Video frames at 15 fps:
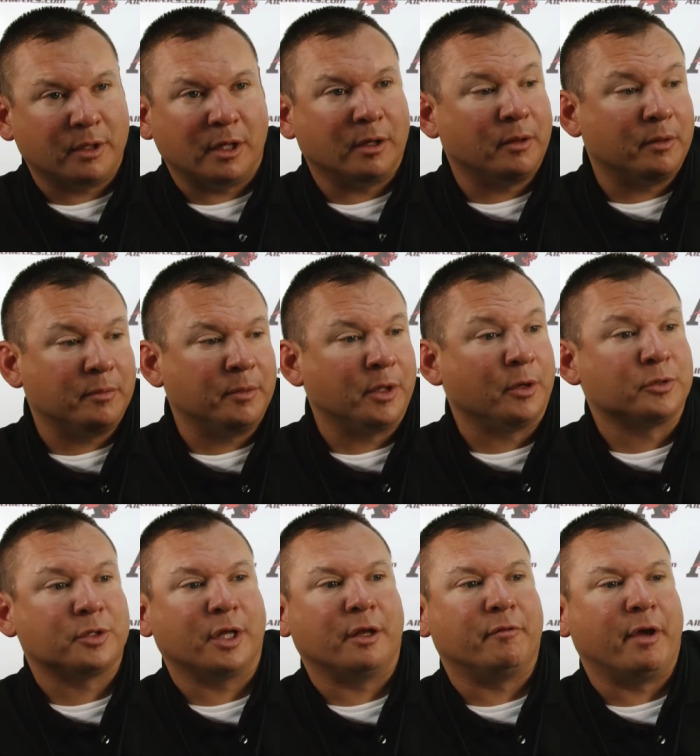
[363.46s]

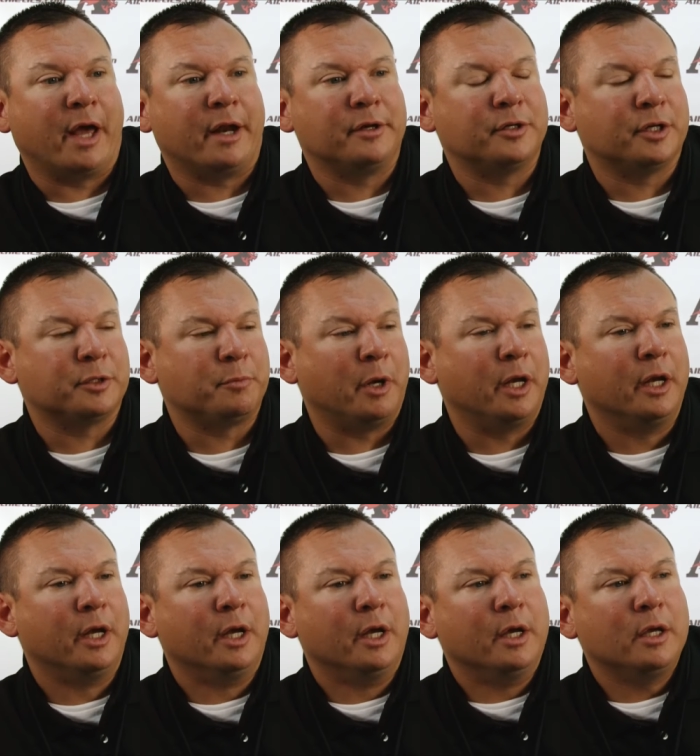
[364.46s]
Those are the advantages. But
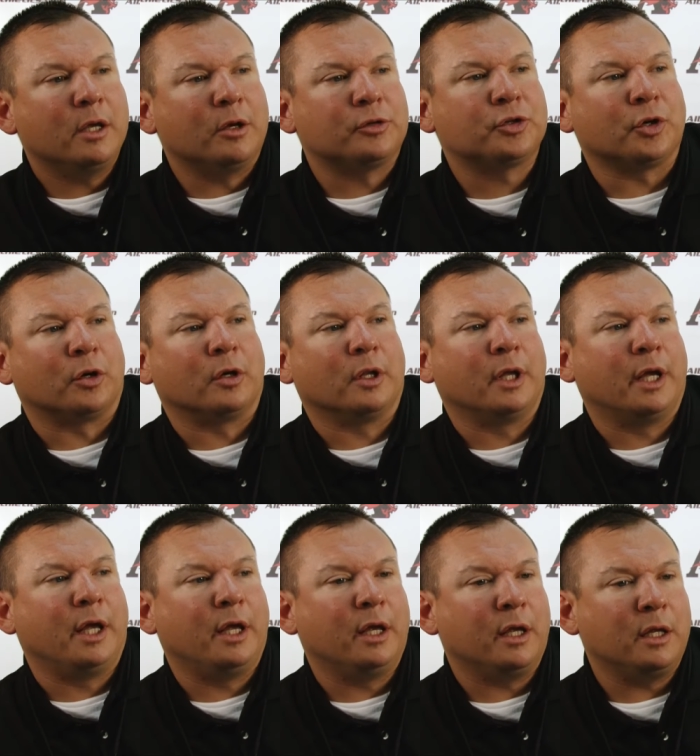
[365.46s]

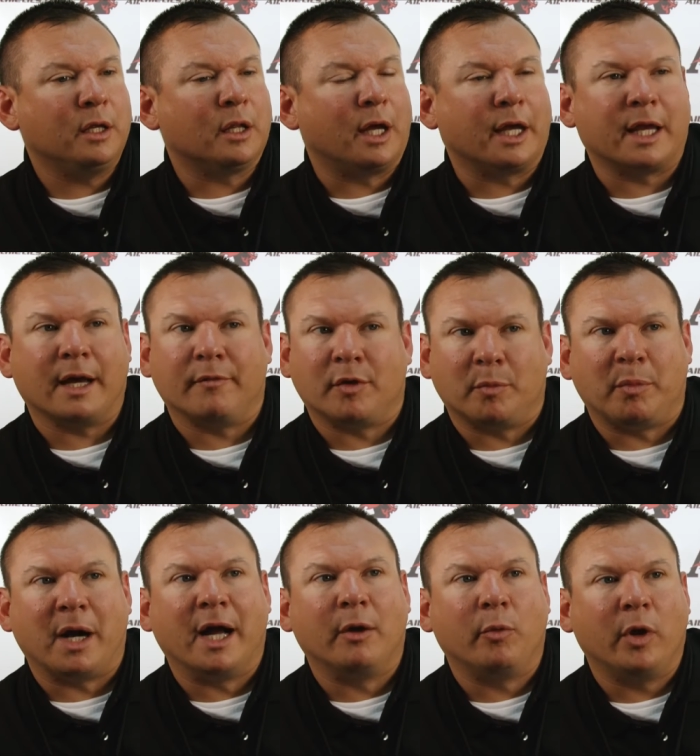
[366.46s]
certainly you like having a
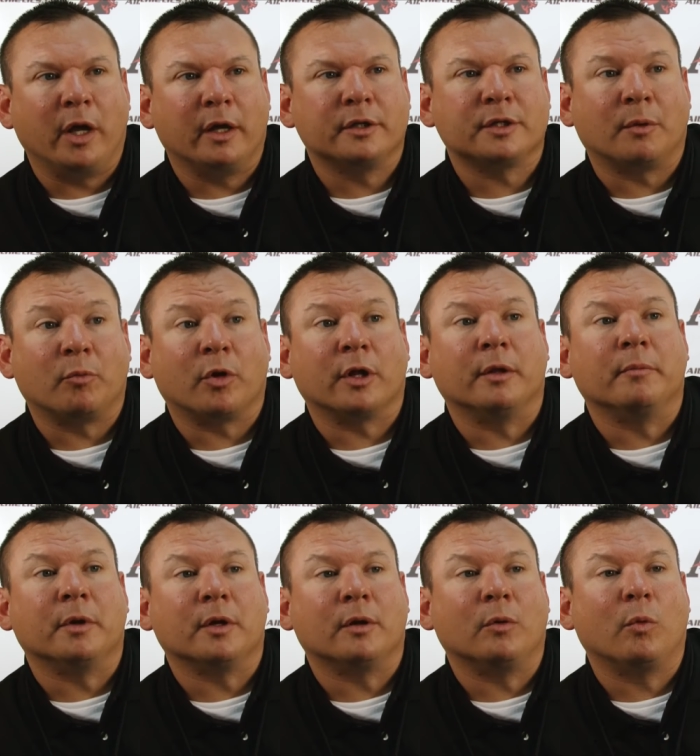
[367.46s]
bye week somewhere in the
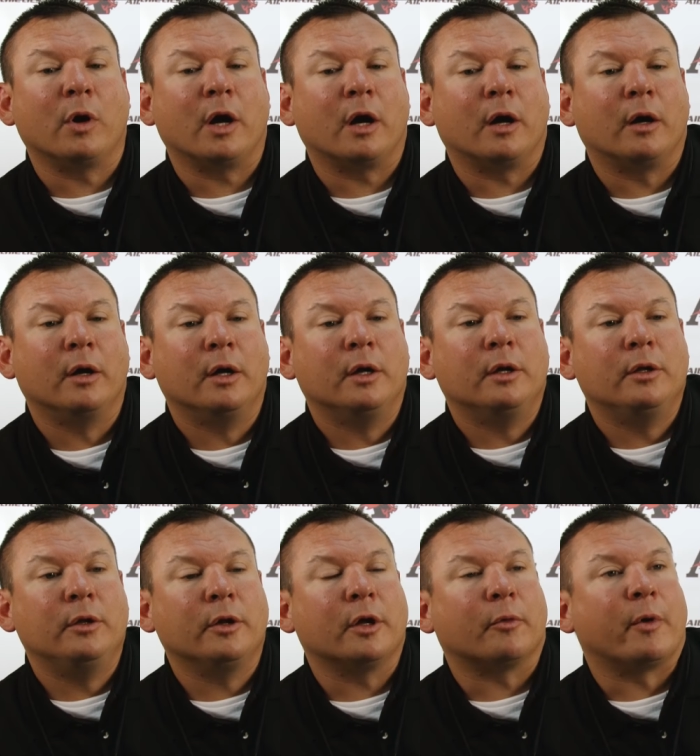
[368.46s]
middle where
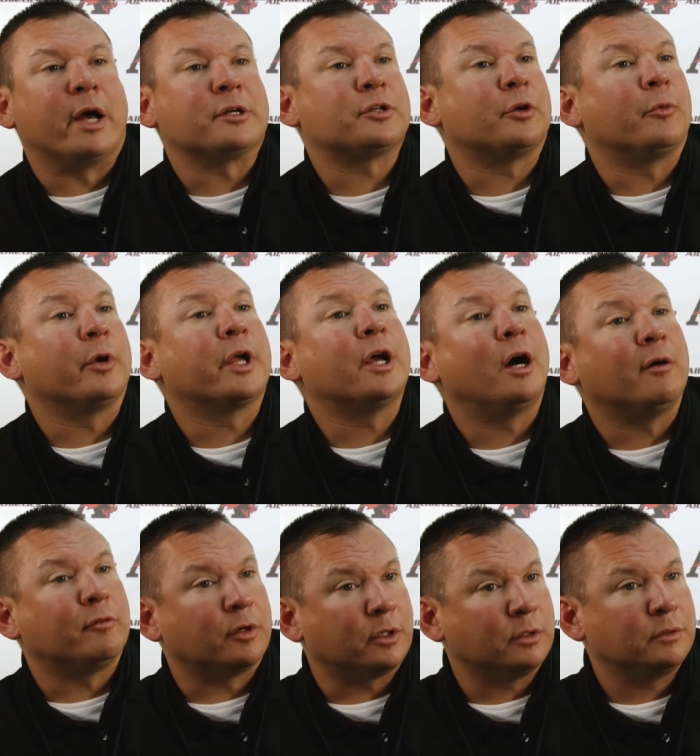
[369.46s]
you can rest and
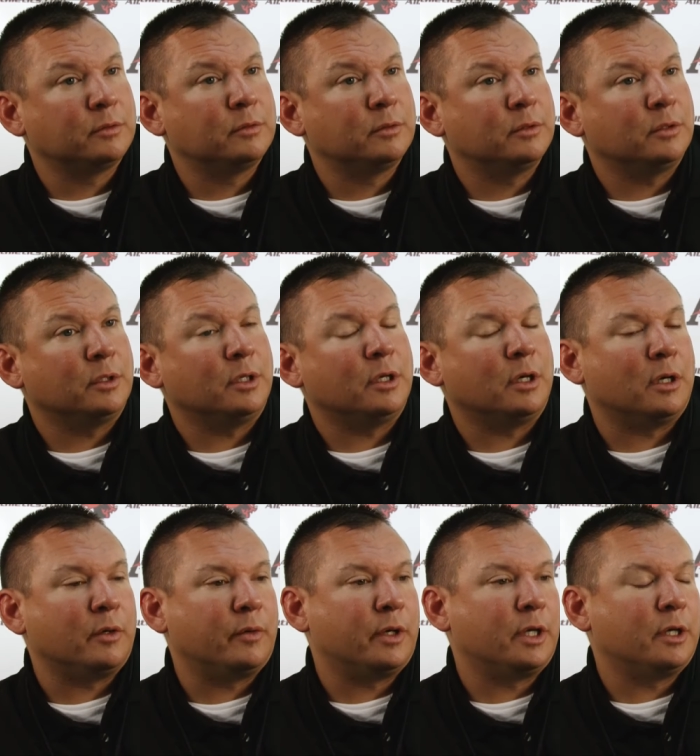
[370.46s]
recover,
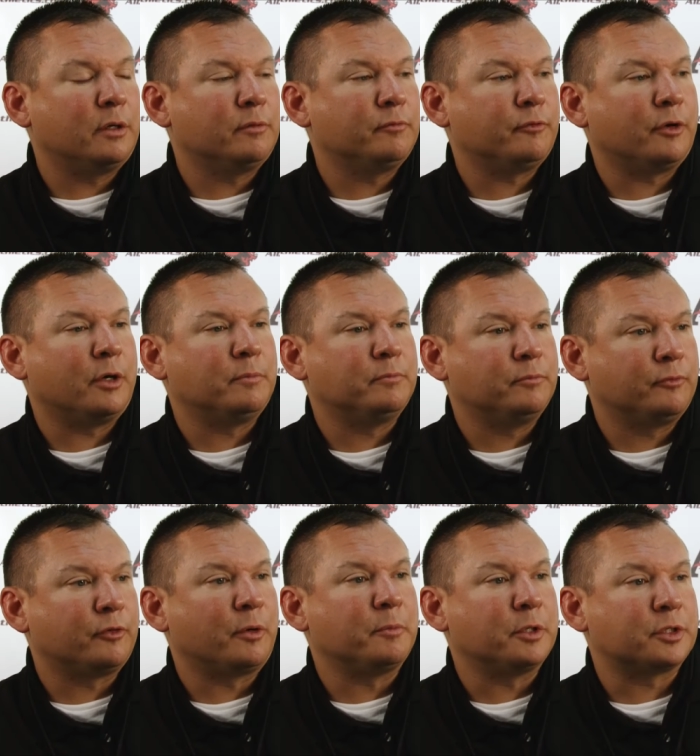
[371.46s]
from
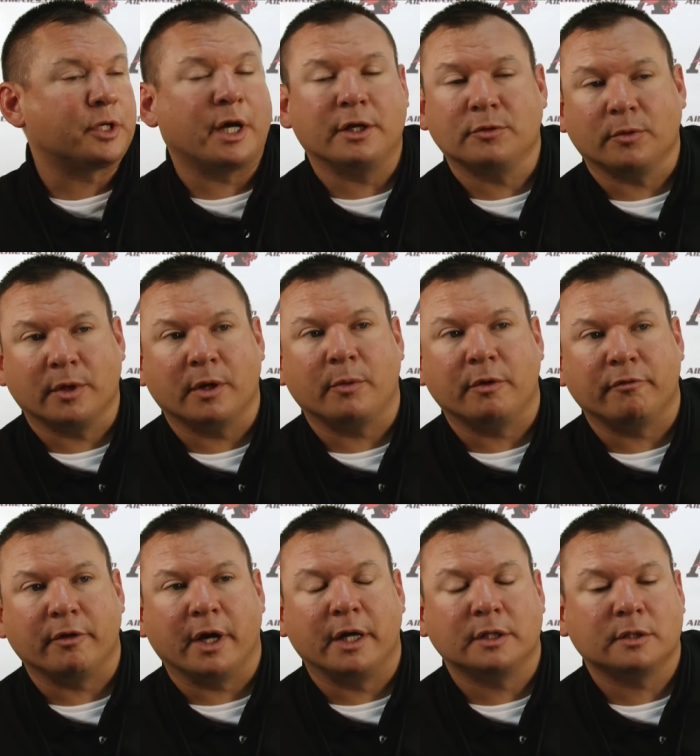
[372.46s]
the schedule that we
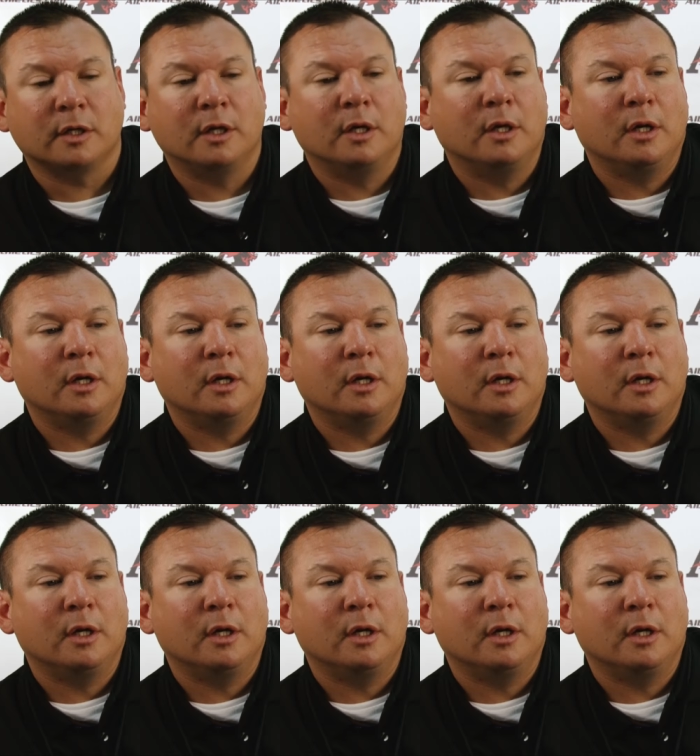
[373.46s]
face.